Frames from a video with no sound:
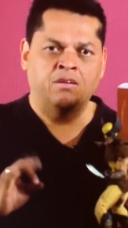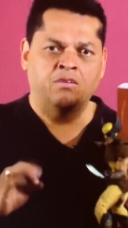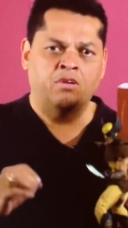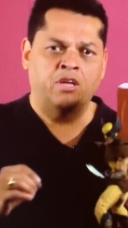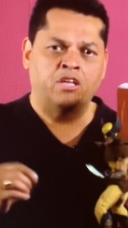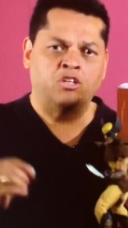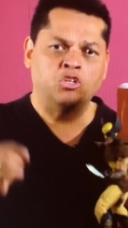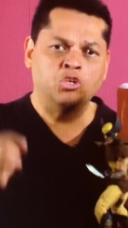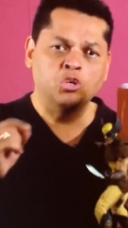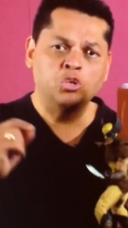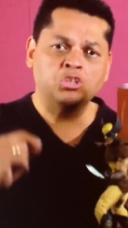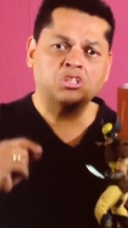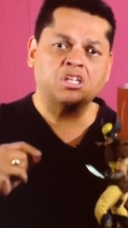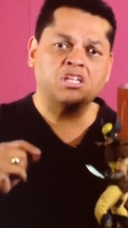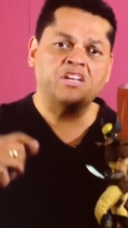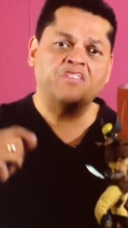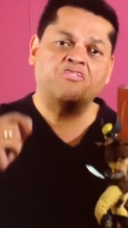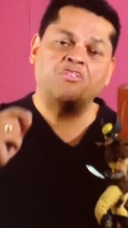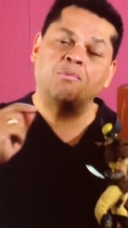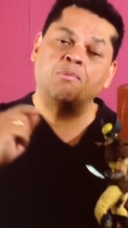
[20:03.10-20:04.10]

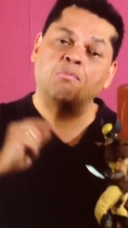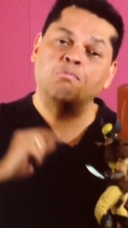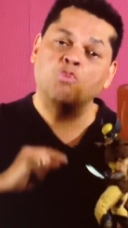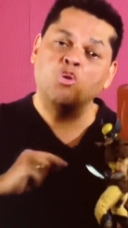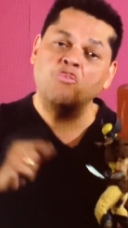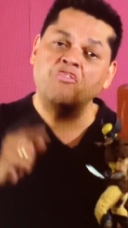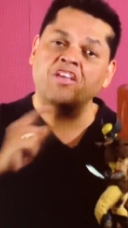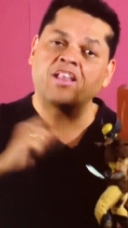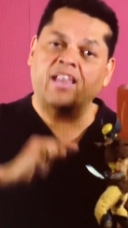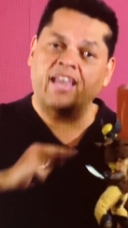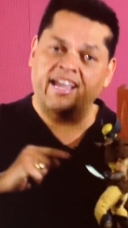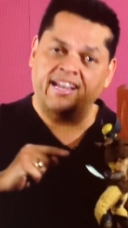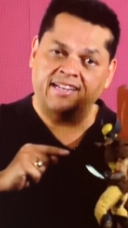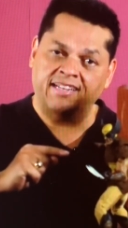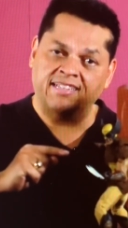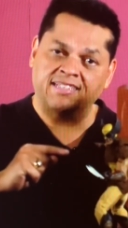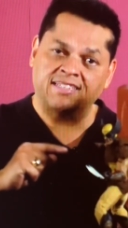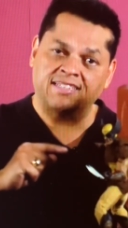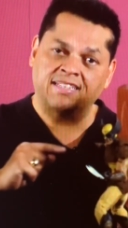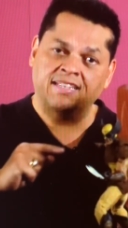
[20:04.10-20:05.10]
usually from a movie
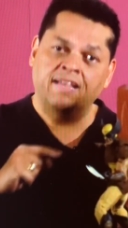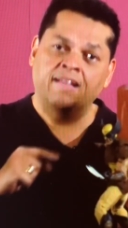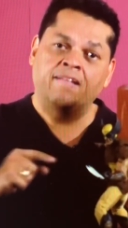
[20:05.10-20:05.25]
likeness.